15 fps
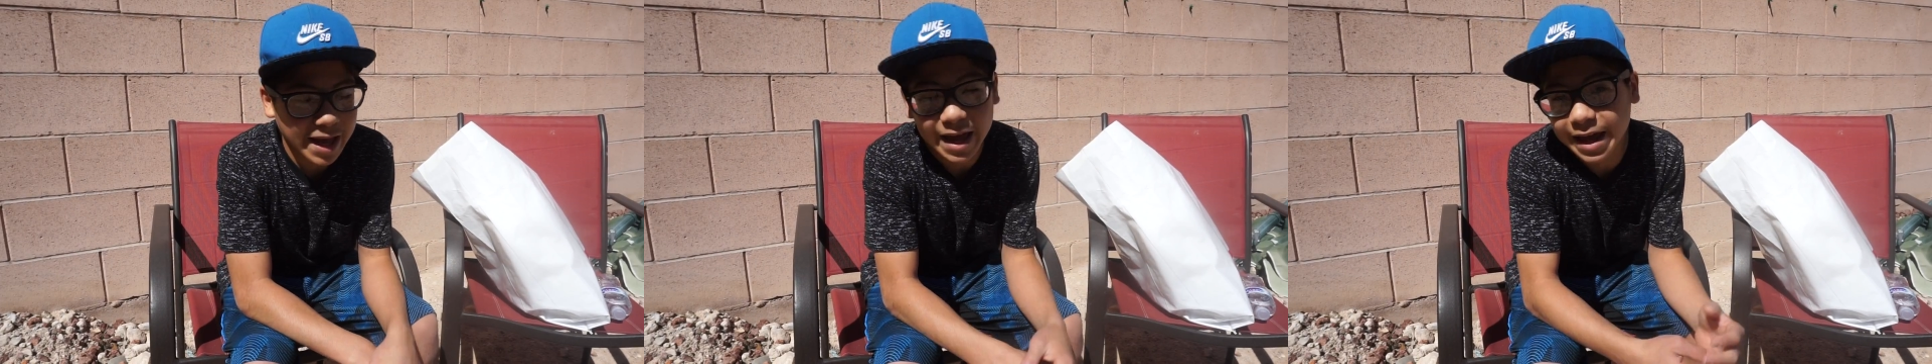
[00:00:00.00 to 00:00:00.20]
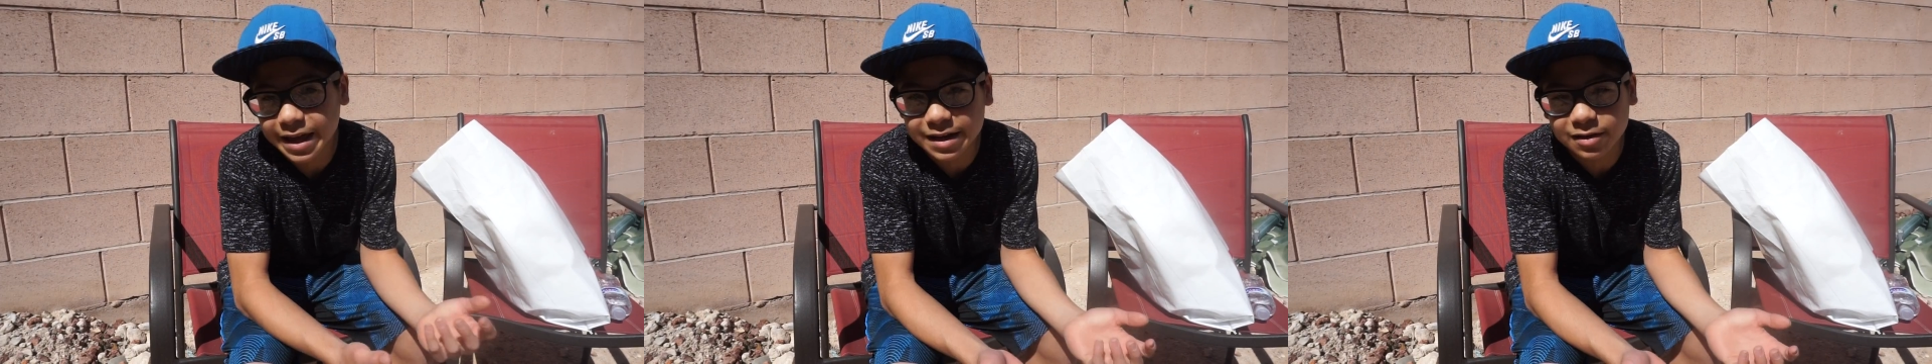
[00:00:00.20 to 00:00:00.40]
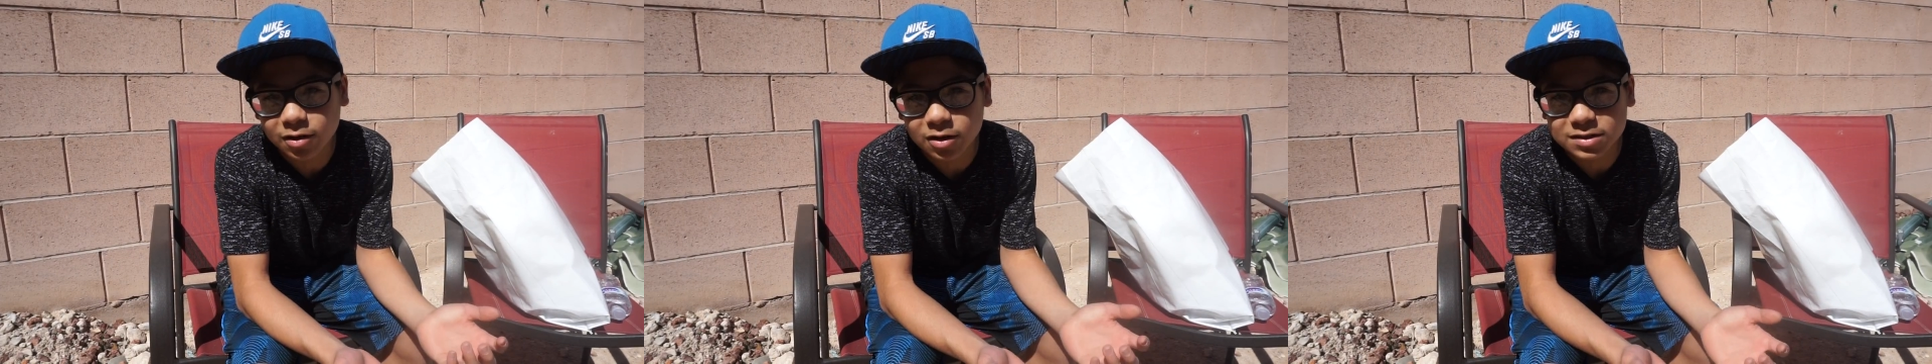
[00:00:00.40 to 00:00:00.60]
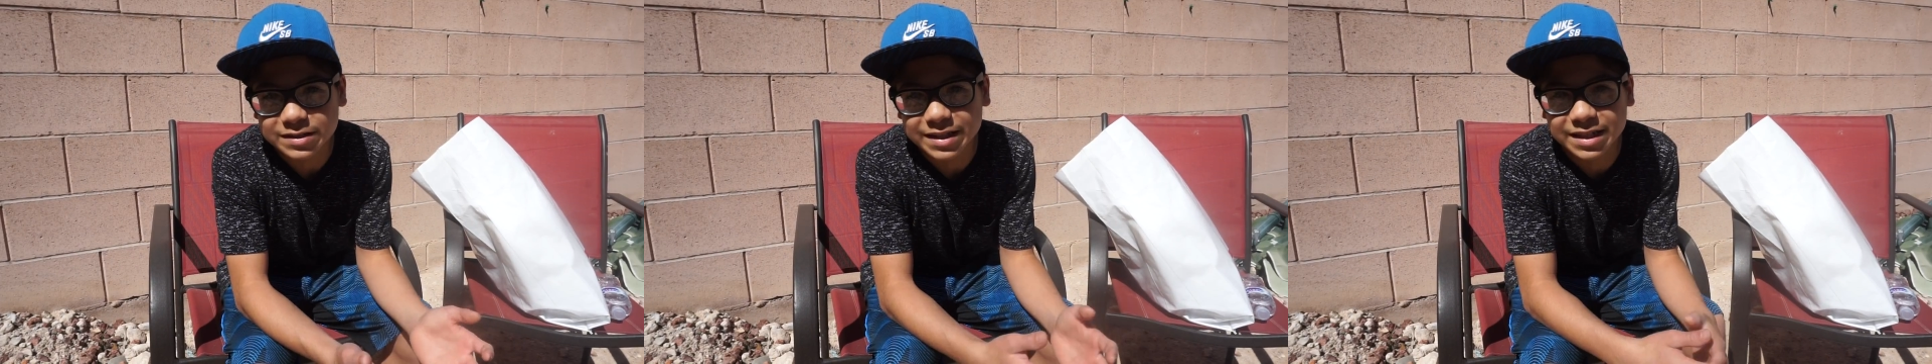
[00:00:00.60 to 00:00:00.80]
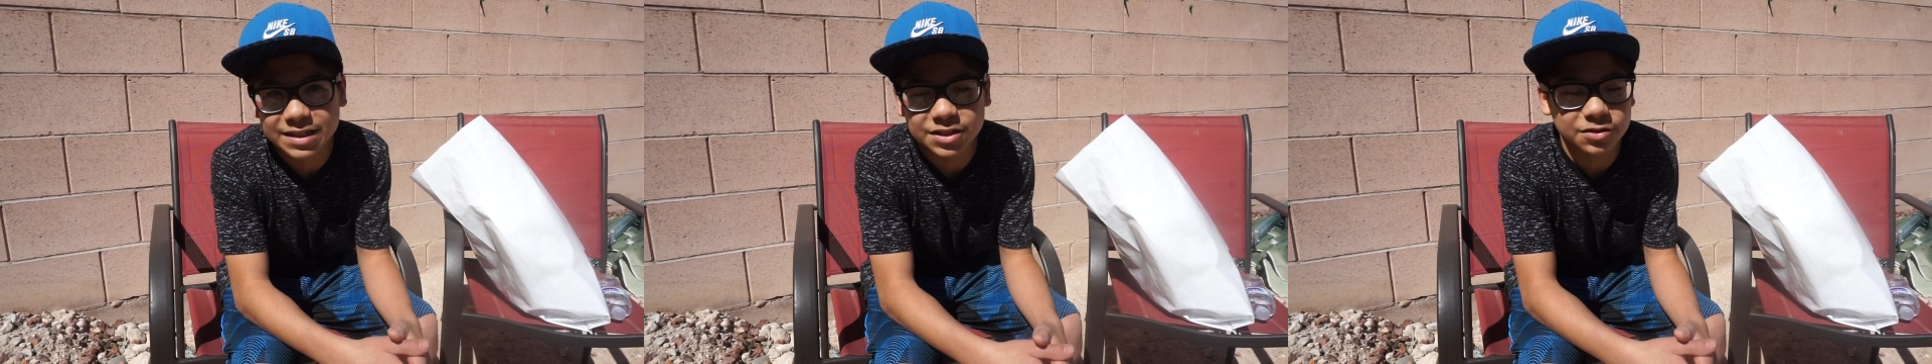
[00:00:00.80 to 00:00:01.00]
and Los
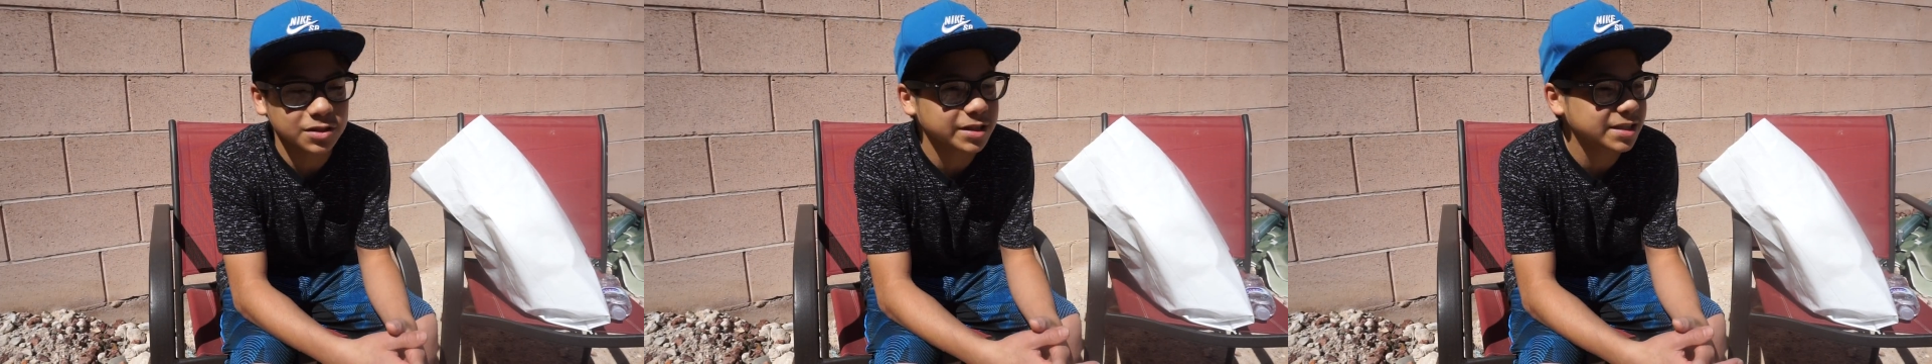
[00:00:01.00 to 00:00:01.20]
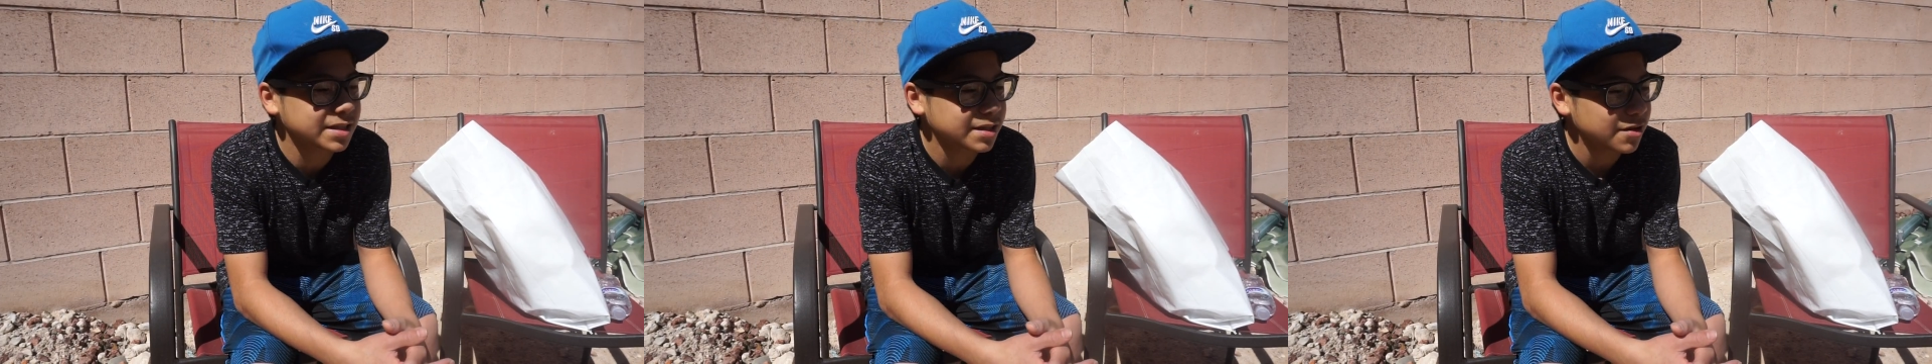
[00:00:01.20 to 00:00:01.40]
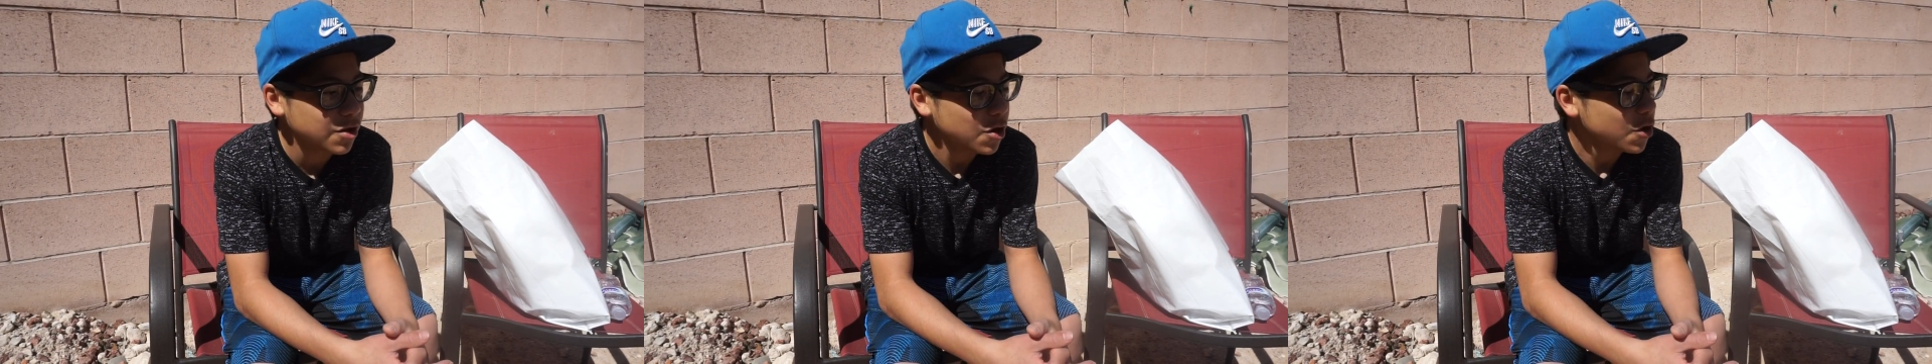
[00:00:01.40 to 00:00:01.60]
Angeles.